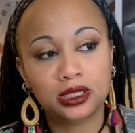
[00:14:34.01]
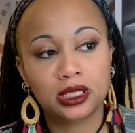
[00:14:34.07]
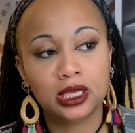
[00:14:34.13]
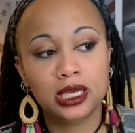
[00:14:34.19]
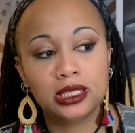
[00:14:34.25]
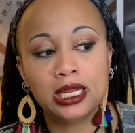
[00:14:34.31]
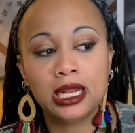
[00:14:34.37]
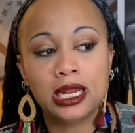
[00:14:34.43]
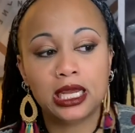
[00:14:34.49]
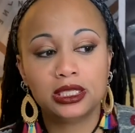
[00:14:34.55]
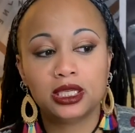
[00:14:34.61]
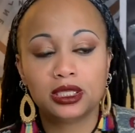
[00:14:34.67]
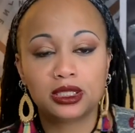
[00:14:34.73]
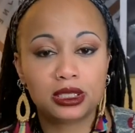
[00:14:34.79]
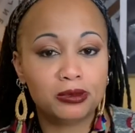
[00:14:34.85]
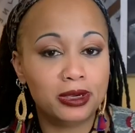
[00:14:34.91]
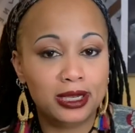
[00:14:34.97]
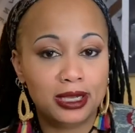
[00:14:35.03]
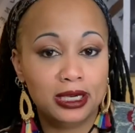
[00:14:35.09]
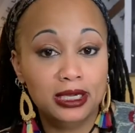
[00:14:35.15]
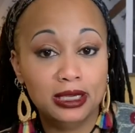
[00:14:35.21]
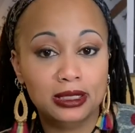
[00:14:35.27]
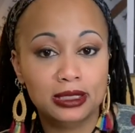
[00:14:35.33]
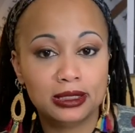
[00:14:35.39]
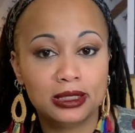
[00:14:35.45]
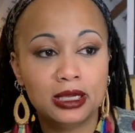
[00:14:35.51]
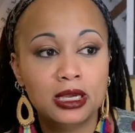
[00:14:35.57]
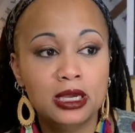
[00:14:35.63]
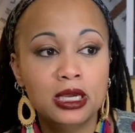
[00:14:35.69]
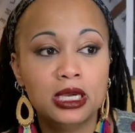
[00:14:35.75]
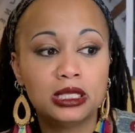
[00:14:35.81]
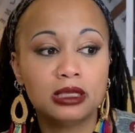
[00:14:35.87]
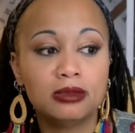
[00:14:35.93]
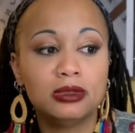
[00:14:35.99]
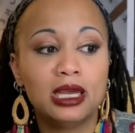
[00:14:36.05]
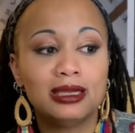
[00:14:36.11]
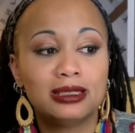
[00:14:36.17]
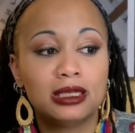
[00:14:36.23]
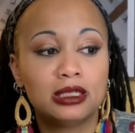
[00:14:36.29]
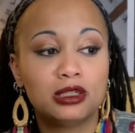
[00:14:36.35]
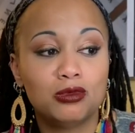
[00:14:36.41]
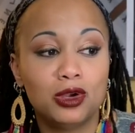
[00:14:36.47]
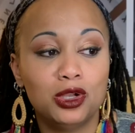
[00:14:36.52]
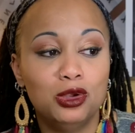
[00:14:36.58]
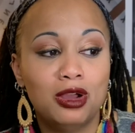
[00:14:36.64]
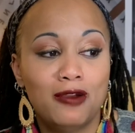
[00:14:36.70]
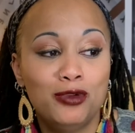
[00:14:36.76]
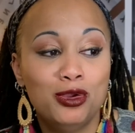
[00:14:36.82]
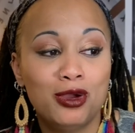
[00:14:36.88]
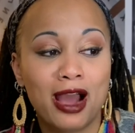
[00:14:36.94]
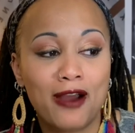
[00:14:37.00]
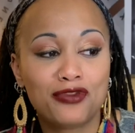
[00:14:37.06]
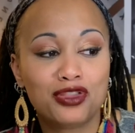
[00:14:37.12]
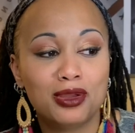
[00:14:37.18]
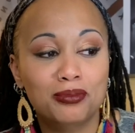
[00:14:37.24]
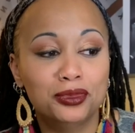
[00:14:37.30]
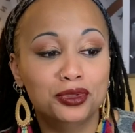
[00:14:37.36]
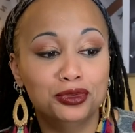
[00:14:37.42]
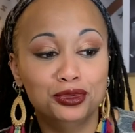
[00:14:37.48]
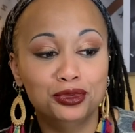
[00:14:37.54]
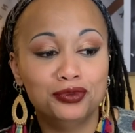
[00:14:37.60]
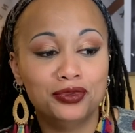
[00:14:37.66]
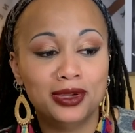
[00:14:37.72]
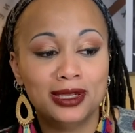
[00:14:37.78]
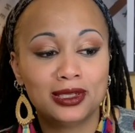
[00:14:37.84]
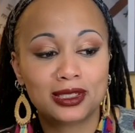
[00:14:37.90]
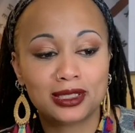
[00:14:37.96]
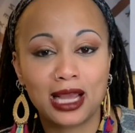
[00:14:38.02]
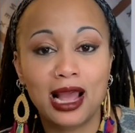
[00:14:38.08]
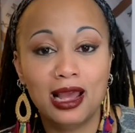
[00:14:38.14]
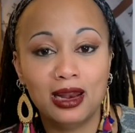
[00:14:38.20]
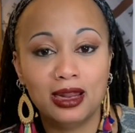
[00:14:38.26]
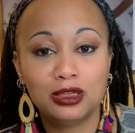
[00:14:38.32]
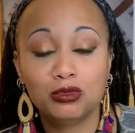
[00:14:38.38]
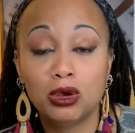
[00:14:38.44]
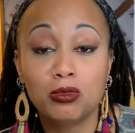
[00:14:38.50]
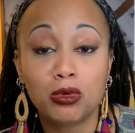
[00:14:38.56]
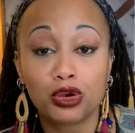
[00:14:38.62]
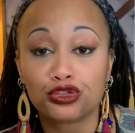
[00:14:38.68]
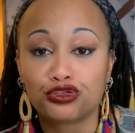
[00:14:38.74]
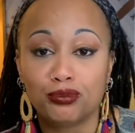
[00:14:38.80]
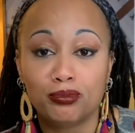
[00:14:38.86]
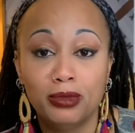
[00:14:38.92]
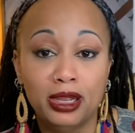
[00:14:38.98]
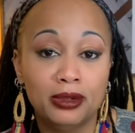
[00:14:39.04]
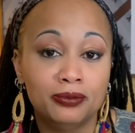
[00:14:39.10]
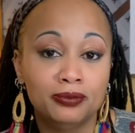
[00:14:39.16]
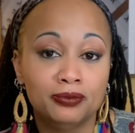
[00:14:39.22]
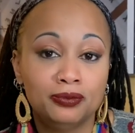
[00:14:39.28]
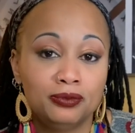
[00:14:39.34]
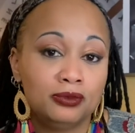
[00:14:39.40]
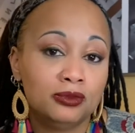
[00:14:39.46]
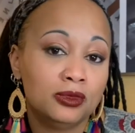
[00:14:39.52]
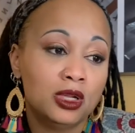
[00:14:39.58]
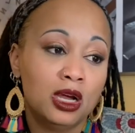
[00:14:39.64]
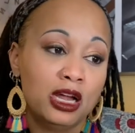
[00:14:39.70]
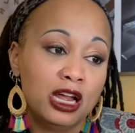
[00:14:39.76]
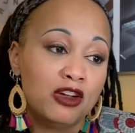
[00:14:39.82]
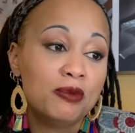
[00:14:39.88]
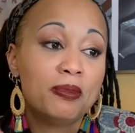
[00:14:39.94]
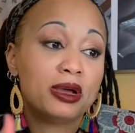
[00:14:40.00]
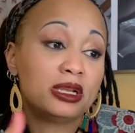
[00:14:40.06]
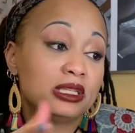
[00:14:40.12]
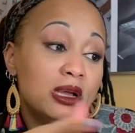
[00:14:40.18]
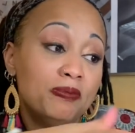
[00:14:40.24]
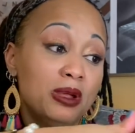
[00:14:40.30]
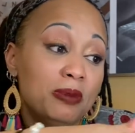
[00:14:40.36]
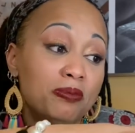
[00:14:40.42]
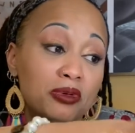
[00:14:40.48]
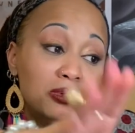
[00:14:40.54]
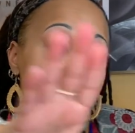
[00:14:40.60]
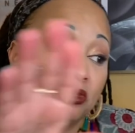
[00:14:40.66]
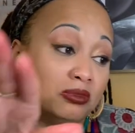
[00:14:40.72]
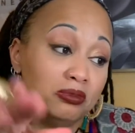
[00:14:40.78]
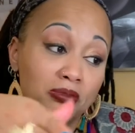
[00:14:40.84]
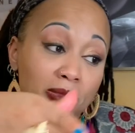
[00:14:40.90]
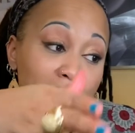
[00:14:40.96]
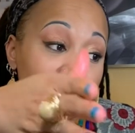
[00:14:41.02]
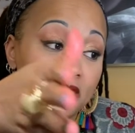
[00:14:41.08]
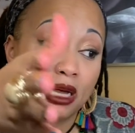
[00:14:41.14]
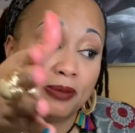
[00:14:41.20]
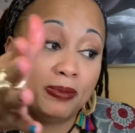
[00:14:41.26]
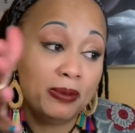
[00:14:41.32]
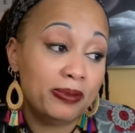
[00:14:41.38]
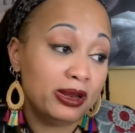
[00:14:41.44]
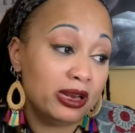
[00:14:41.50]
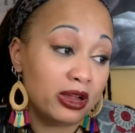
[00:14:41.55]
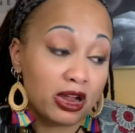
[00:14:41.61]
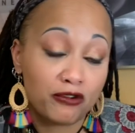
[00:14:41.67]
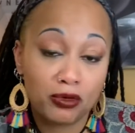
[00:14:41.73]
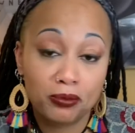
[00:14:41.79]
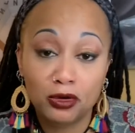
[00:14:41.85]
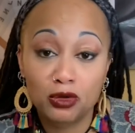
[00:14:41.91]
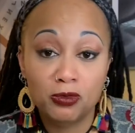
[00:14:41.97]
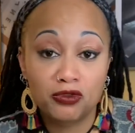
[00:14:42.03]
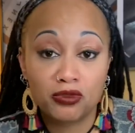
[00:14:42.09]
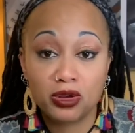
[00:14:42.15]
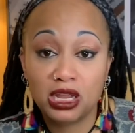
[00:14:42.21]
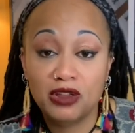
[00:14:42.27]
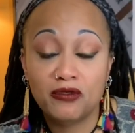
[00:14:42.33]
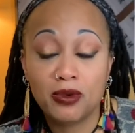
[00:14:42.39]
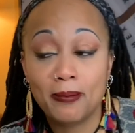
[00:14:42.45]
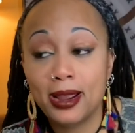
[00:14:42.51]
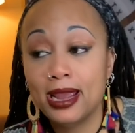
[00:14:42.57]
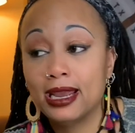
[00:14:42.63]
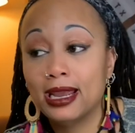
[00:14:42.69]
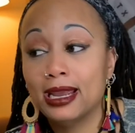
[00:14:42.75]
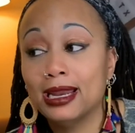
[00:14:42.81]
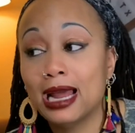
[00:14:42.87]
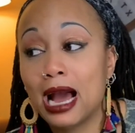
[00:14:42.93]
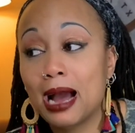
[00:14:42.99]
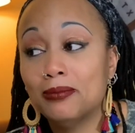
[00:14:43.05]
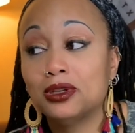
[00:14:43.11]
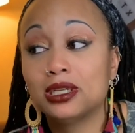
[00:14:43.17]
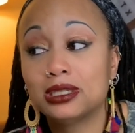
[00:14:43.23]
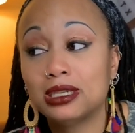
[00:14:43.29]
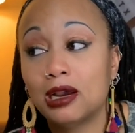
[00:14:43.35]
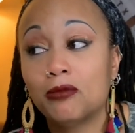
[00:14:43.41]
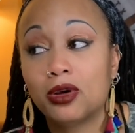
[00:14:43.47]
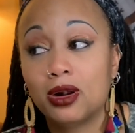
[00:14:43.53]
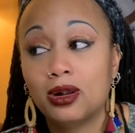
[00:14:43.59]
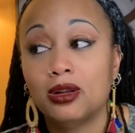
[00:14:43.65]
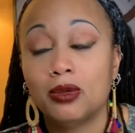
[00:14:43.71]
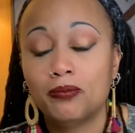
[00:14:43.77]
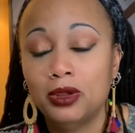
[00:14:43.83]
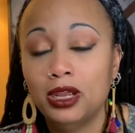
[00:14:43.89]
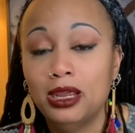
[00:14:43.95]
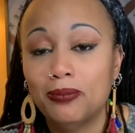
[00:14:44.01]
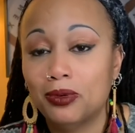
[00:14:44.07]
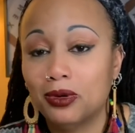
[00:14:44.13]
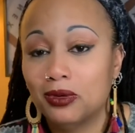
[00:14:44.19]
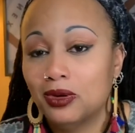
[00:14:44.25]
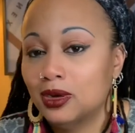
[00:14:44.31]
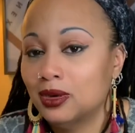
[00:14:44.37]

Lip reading: And that's just the way it is. Sometimes that's the way you have to move in silence. Well, it works for me. Some people may tell people their every move before they even make it. I'm just not one of them people.